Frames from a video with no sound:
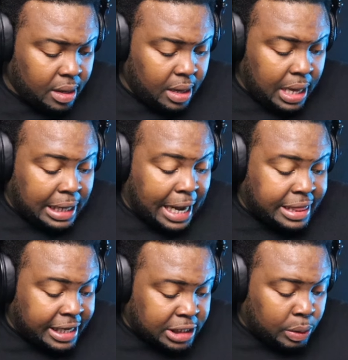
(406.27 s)
Like,
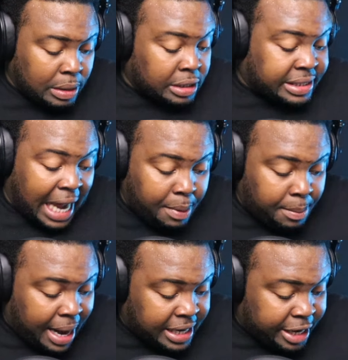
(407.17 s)
this is the same
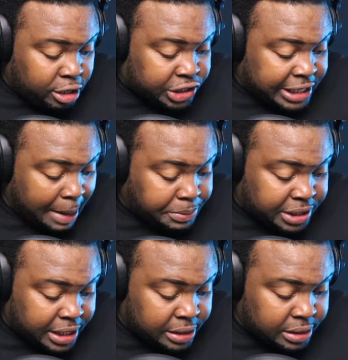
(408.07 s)
amount of
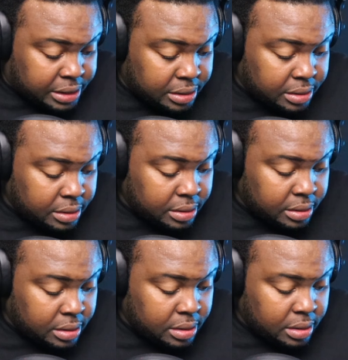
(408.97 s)
interceptions.
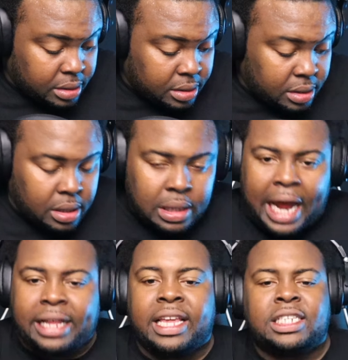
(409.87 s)

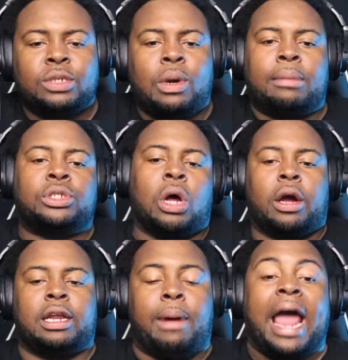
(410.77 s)
Like, this is what I'm
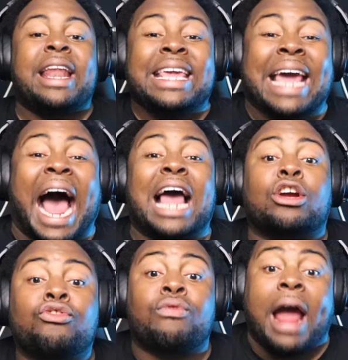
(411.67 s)
talking about. And he got
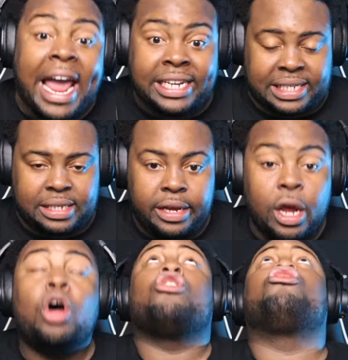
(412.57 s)
grace.
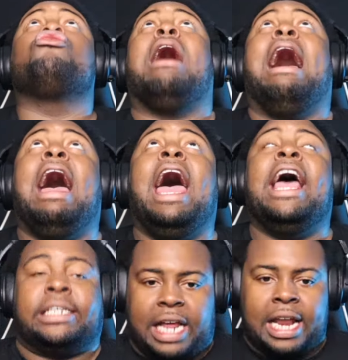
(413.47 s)

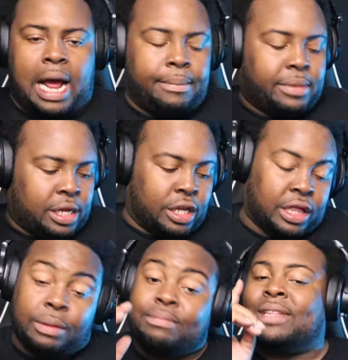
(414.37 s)
Grace. And I'm
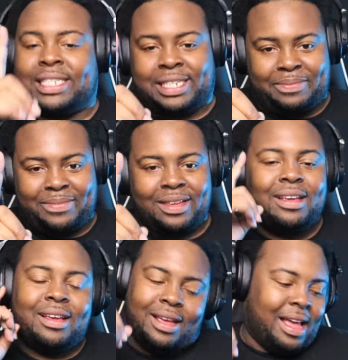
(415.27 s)
going
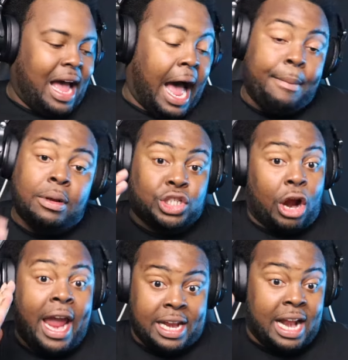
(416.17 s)
to start
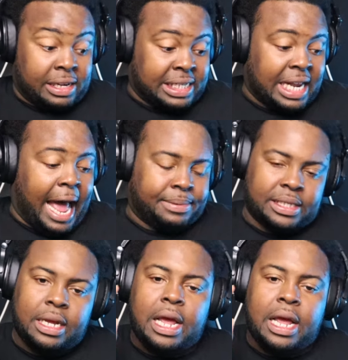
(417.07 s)
handing out slaps.